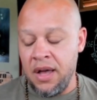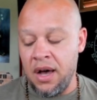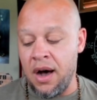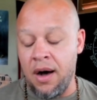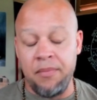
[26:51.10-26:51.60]

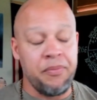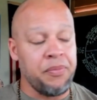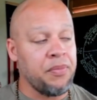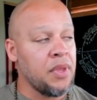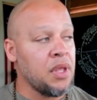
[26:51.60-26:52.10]
um,
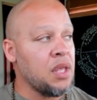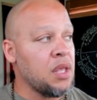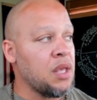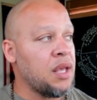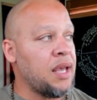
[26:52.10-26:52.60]

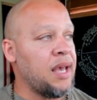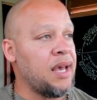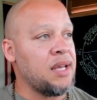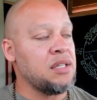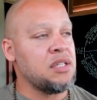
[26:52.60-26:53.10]

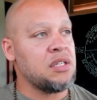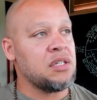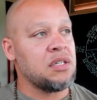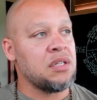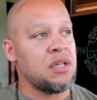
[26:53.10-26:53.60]
and
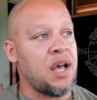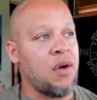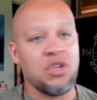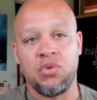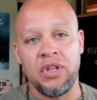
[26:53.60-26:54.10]
I
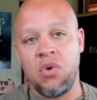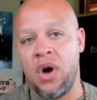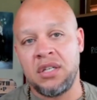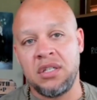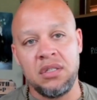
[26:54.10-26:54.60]
would just read the
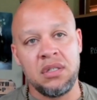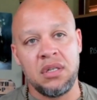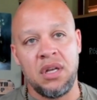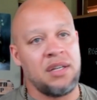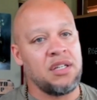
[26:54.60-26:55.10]
questions
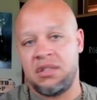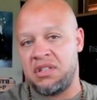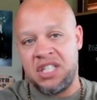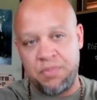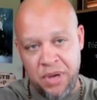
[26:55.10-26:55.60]
and I just
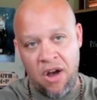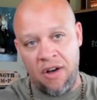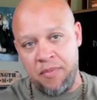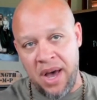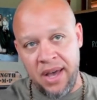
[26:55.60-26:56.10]
spit
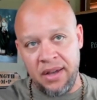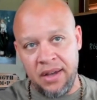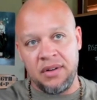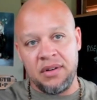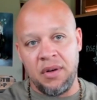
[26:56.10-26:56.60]
off my
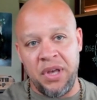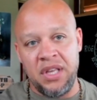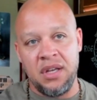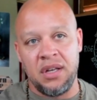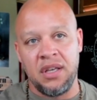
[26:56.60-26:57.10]

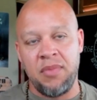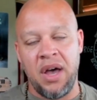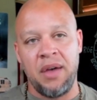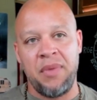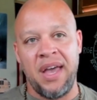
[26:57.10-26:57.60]
opinion and give
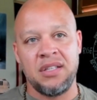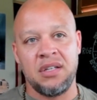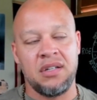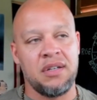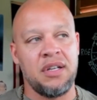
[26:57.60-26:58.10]
my
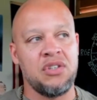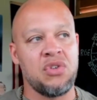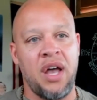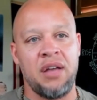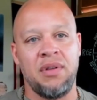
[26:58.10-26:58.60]
answer and
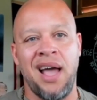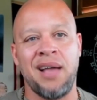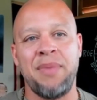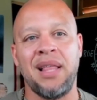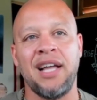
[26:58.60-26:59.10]
so I could I
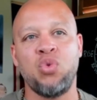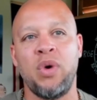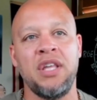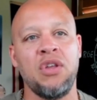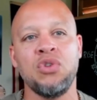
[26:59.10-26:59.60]
could make like
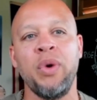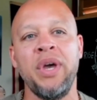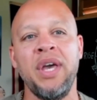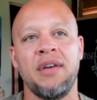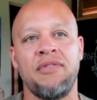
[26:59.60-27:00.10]
twenty of those a
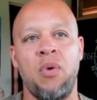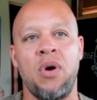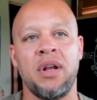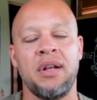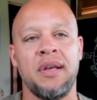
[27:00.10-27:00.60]
week if I
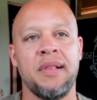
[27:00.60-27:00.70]
wanted.